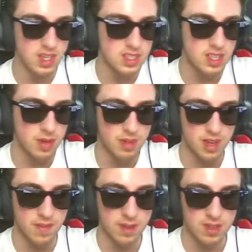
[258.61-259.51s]
So yeah,
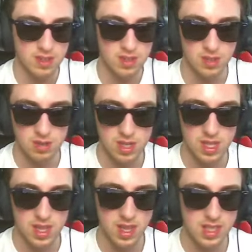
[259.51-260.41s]
without further ado,
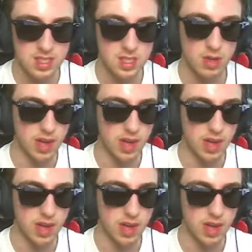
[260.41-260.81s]
let's go